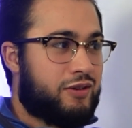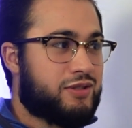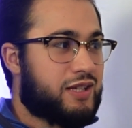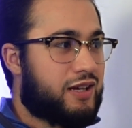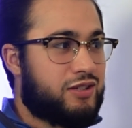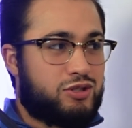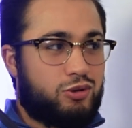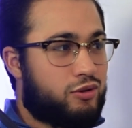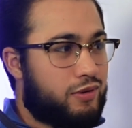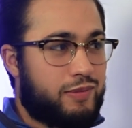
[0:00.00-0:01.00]
It was like a
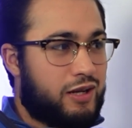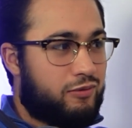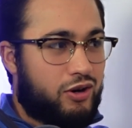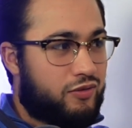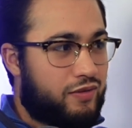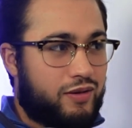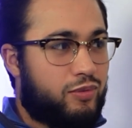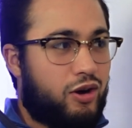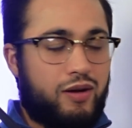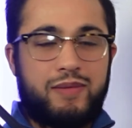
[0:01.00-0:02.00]
2-3 minute walk from the
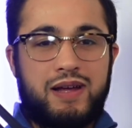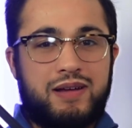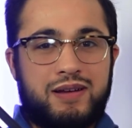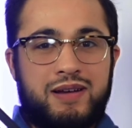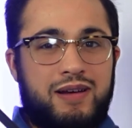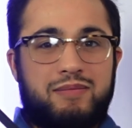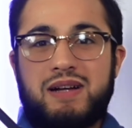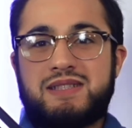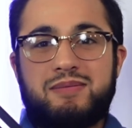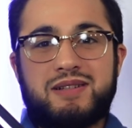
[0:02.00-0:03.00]
apartment. My
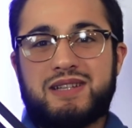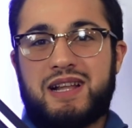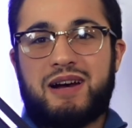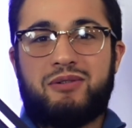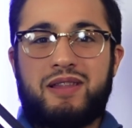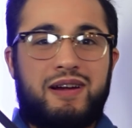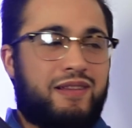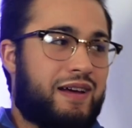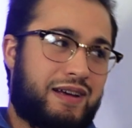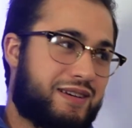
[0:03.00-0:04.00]
siblings and I were there
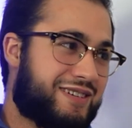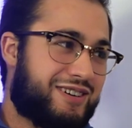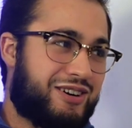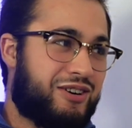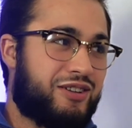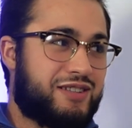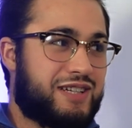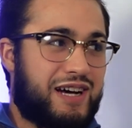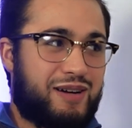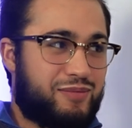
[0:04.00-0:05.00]
like all the time,